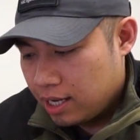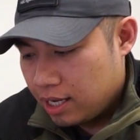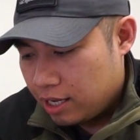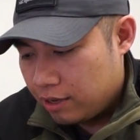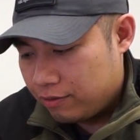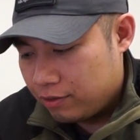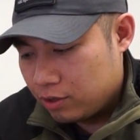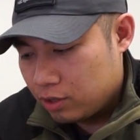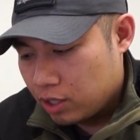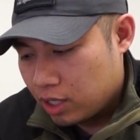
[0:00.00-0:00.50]

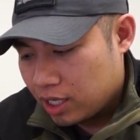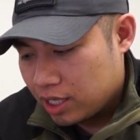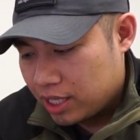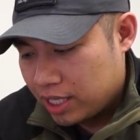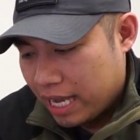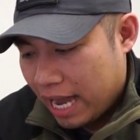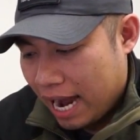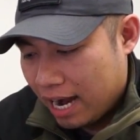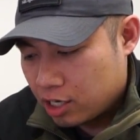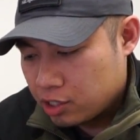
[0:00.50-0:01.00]
if you look at
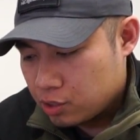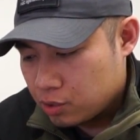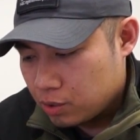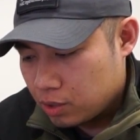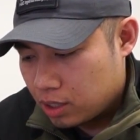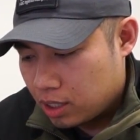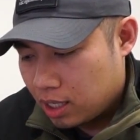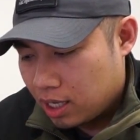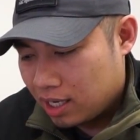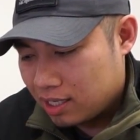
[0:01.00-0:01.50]
the
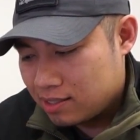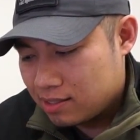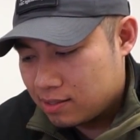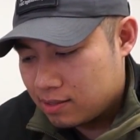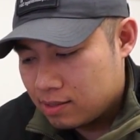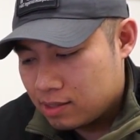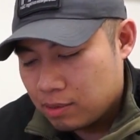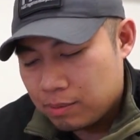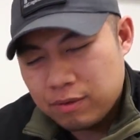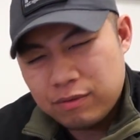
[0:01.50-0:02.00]
actual cuts,
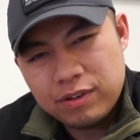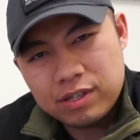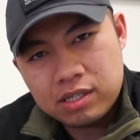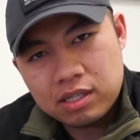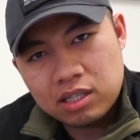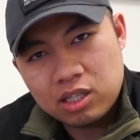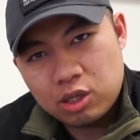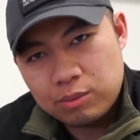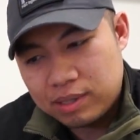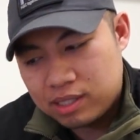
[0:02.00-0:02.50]
some of it's
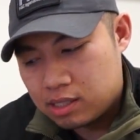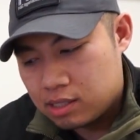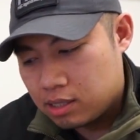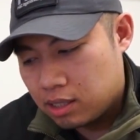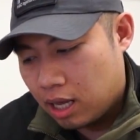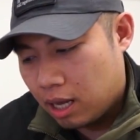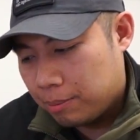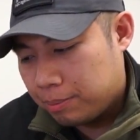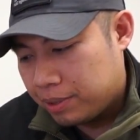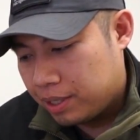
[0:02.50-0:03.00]
a little bit
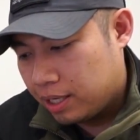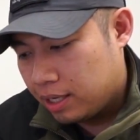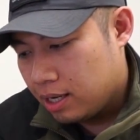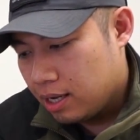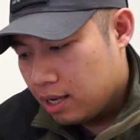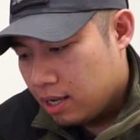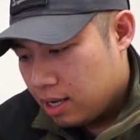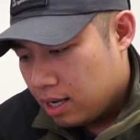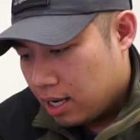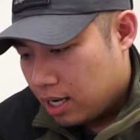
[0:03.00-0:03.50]
sloppy.
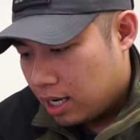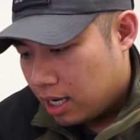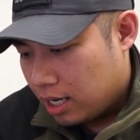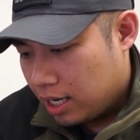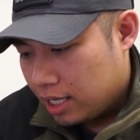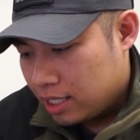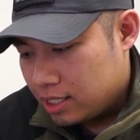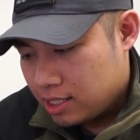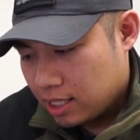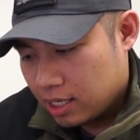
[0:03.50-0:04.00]

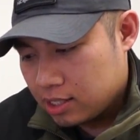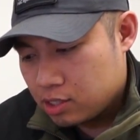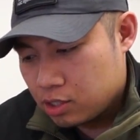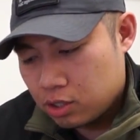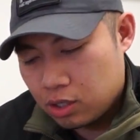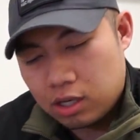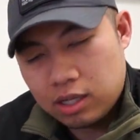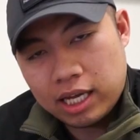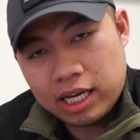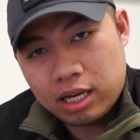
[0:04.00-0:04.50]
It does
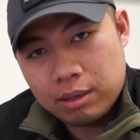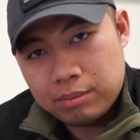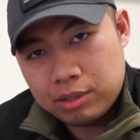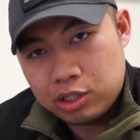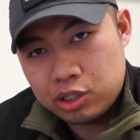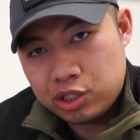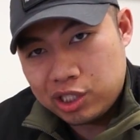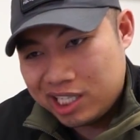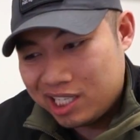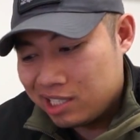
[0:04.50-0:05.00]
look like a
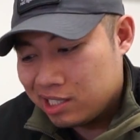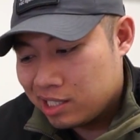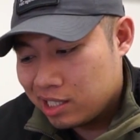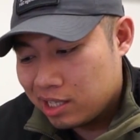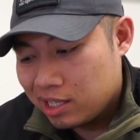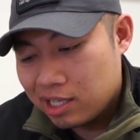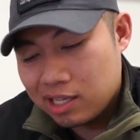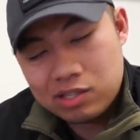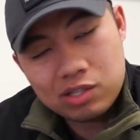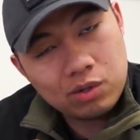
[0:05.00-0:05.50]
machine
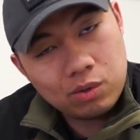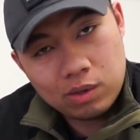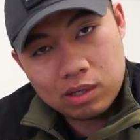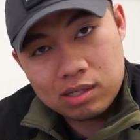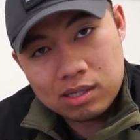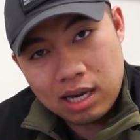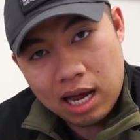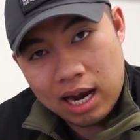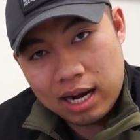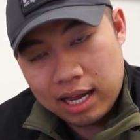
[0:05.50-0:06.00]
did this, so
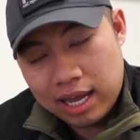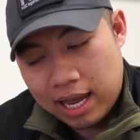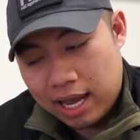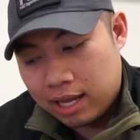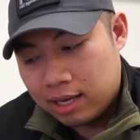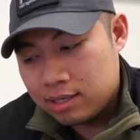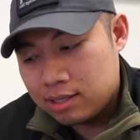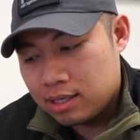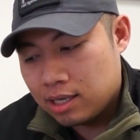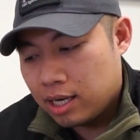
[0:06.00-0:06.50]
it's not
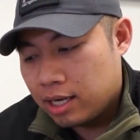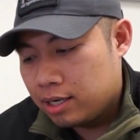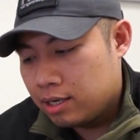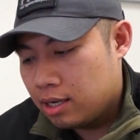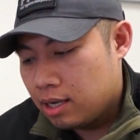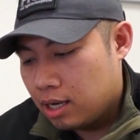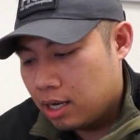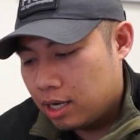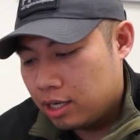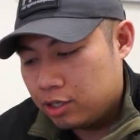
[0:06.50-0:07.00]
hand
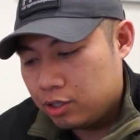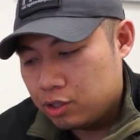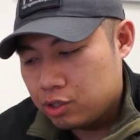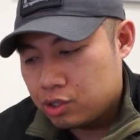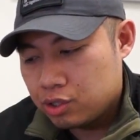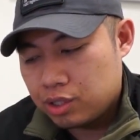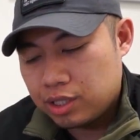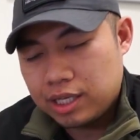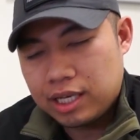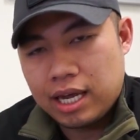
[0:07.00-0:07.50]
done.
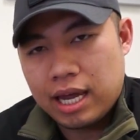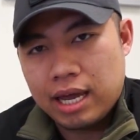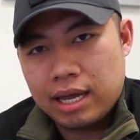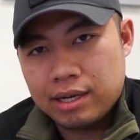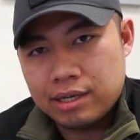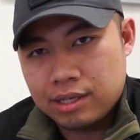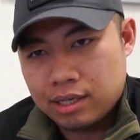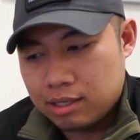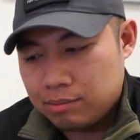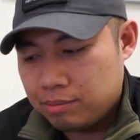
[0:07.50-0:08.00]
Usually
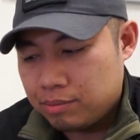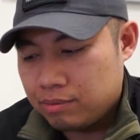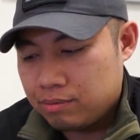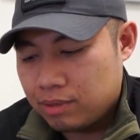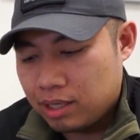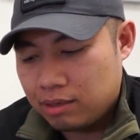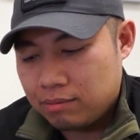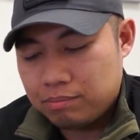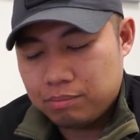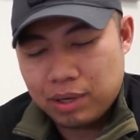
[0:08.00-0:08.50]
hand done
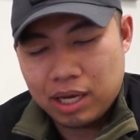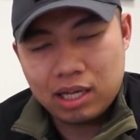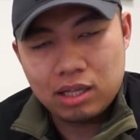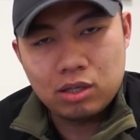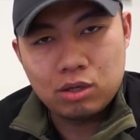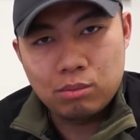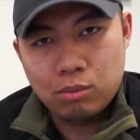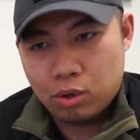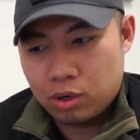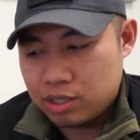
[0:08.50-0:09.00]
they pay a
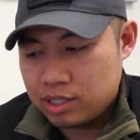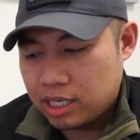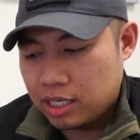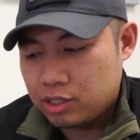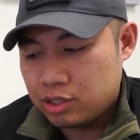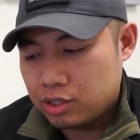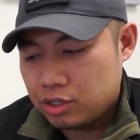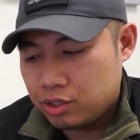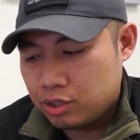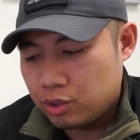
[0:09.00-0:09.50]
little more
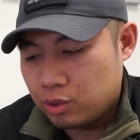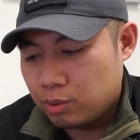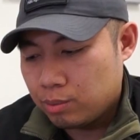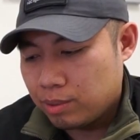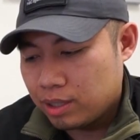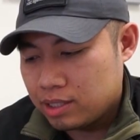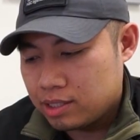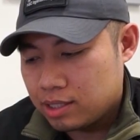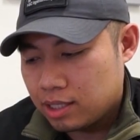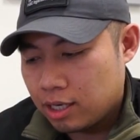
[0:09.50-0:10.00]
attention to,
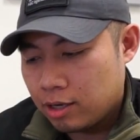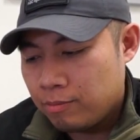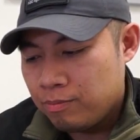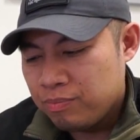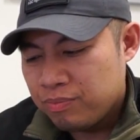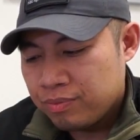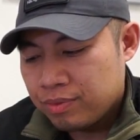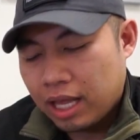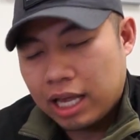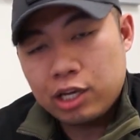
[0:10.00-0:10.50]
but
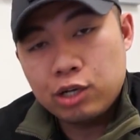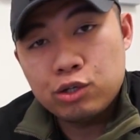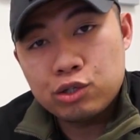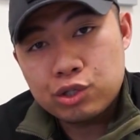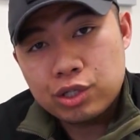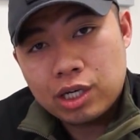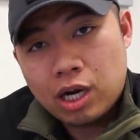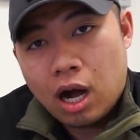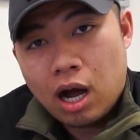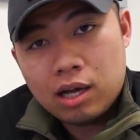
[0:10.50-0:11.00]
that
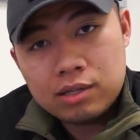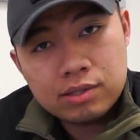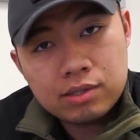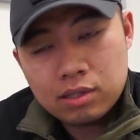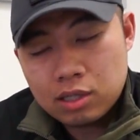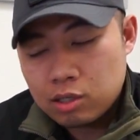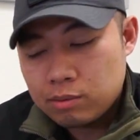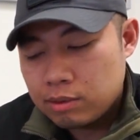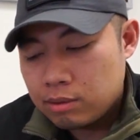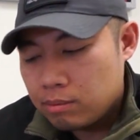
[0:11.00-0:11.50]
usually costs
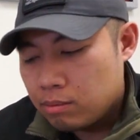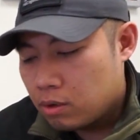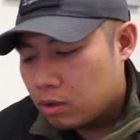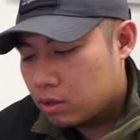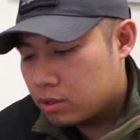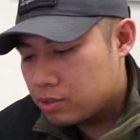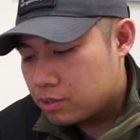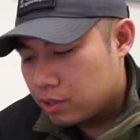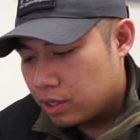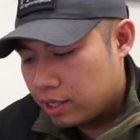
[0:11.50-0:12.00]
a little bit
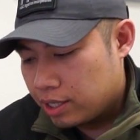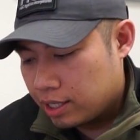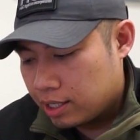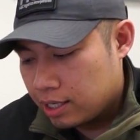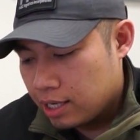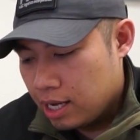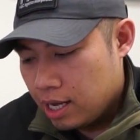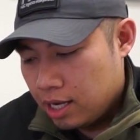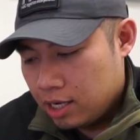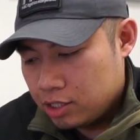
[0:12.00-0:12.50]
more. So I
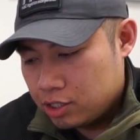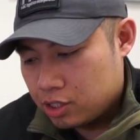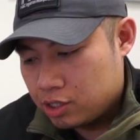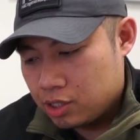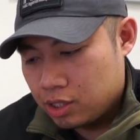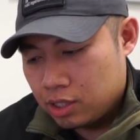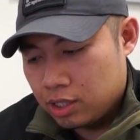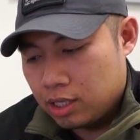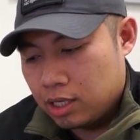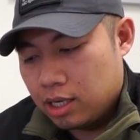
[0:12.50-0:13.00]
think
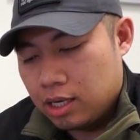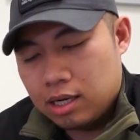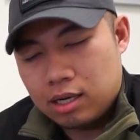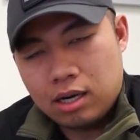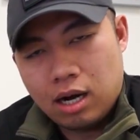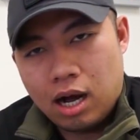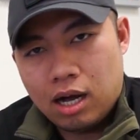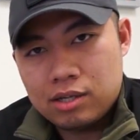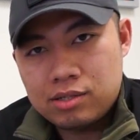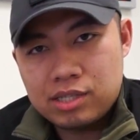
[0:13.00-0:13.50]
just on the
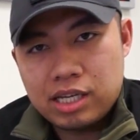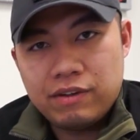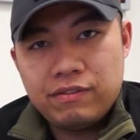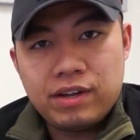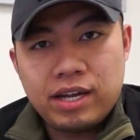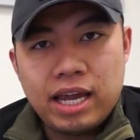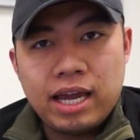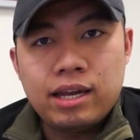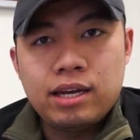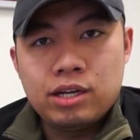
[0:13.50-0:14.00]
cost
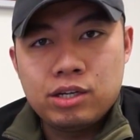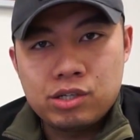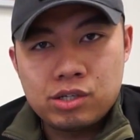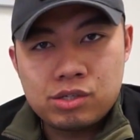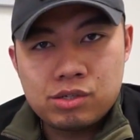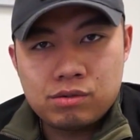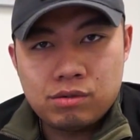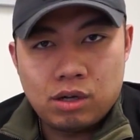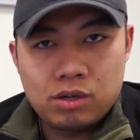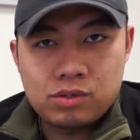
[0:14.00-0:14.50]
saving end and
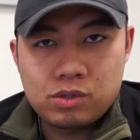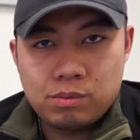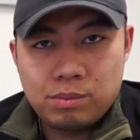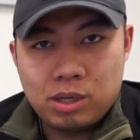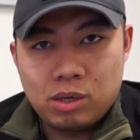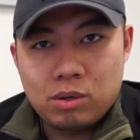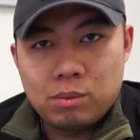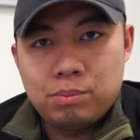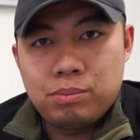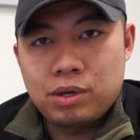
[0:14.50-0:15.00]
just to also
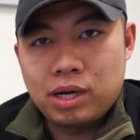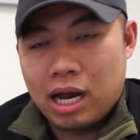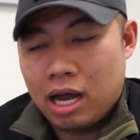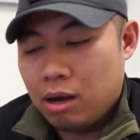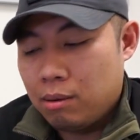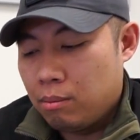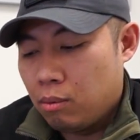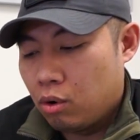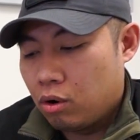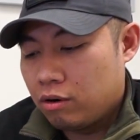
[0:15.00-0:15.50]
be able to put
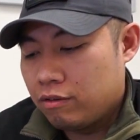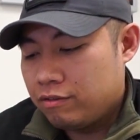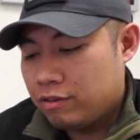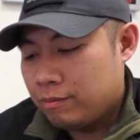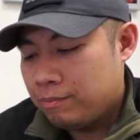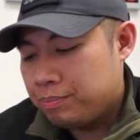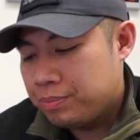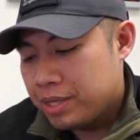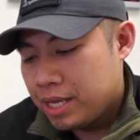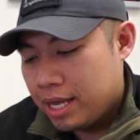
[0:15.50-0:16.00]
out more of
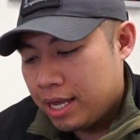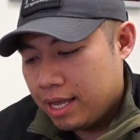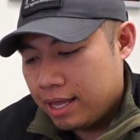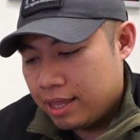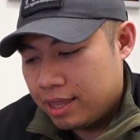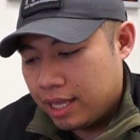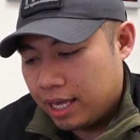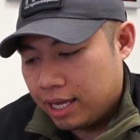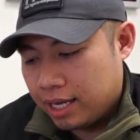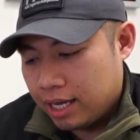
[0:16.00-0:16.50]
them,
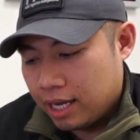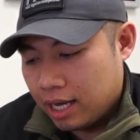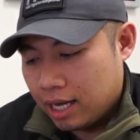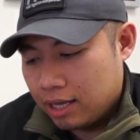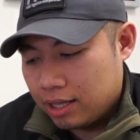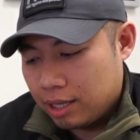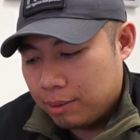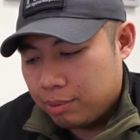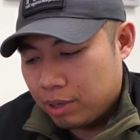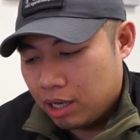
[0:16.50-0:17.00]

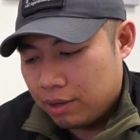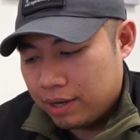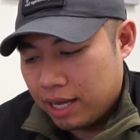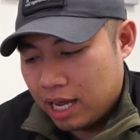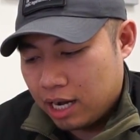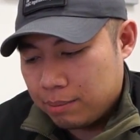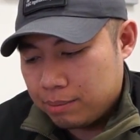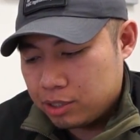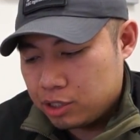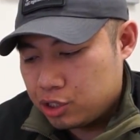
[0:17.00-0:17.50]
they probably
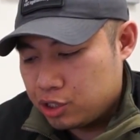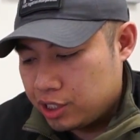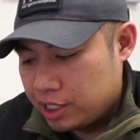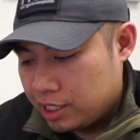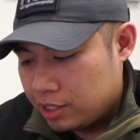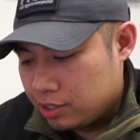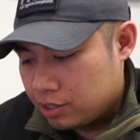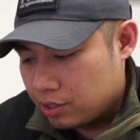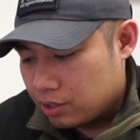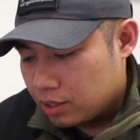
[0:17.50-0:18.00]
had a
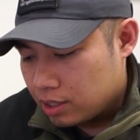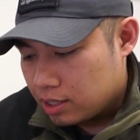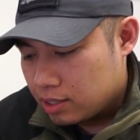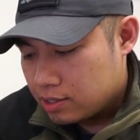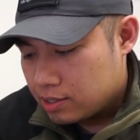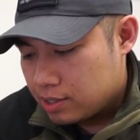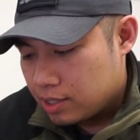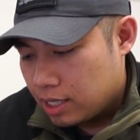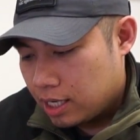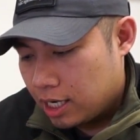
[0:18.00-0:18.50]
machine do
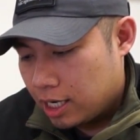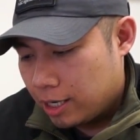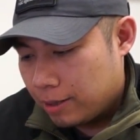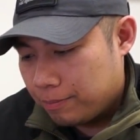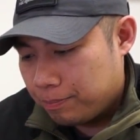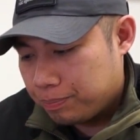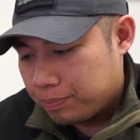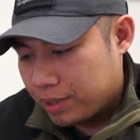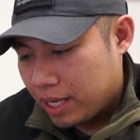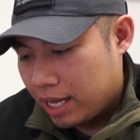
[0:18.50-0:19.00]
this.
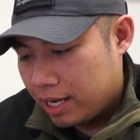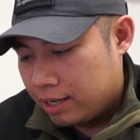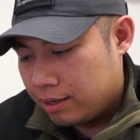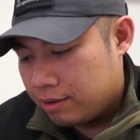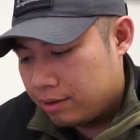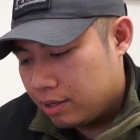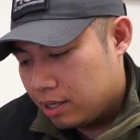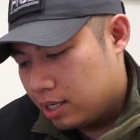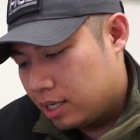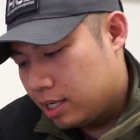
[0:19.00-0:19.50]

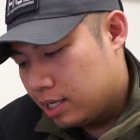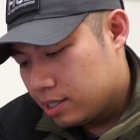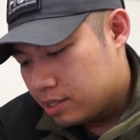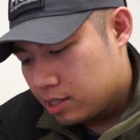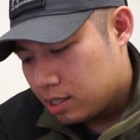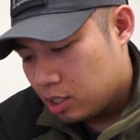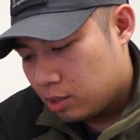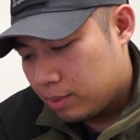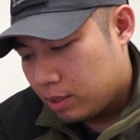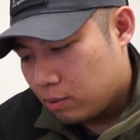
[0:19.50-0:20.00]
And it
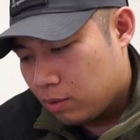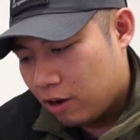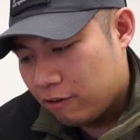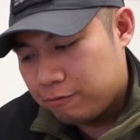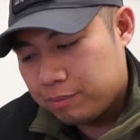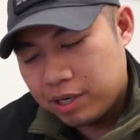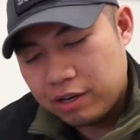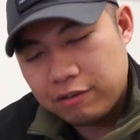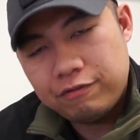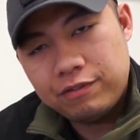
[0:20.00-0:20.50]
is a little bit
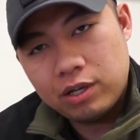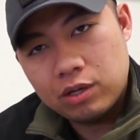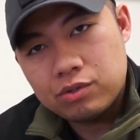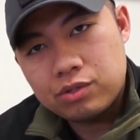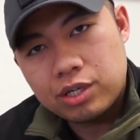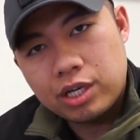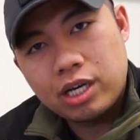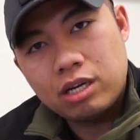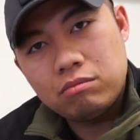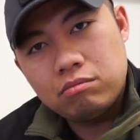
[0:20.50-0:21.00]
rough, but it feels
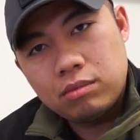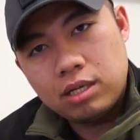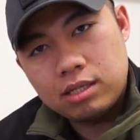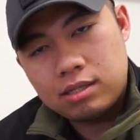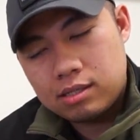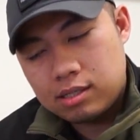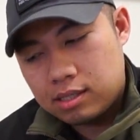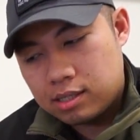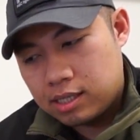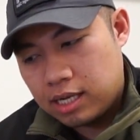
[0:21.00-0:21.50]
good.
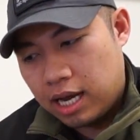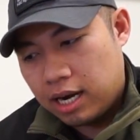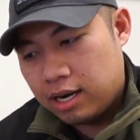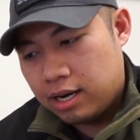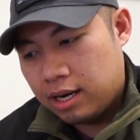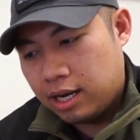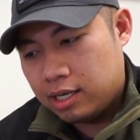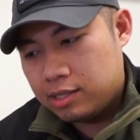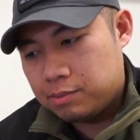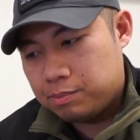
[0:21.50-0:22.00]
It's got a
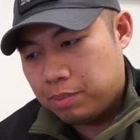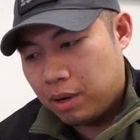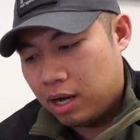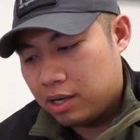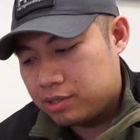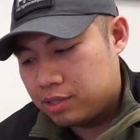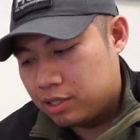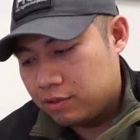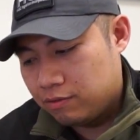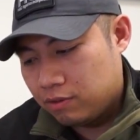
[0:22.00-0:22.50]
nice
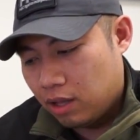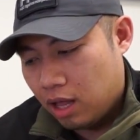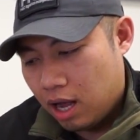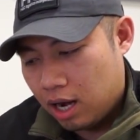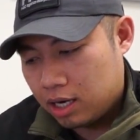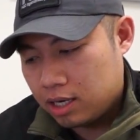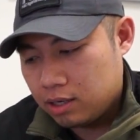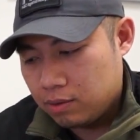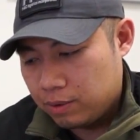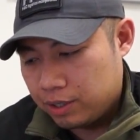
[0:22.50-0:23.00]
positive
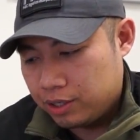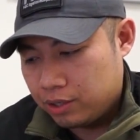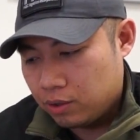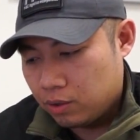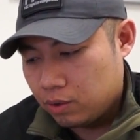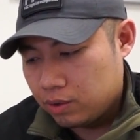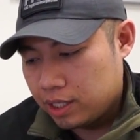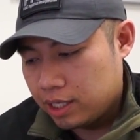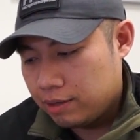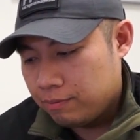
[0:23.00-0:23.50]
lock when you
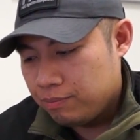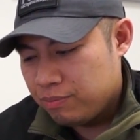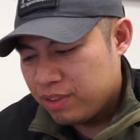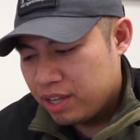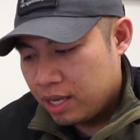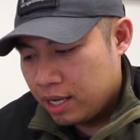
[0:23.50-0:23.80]
hold it.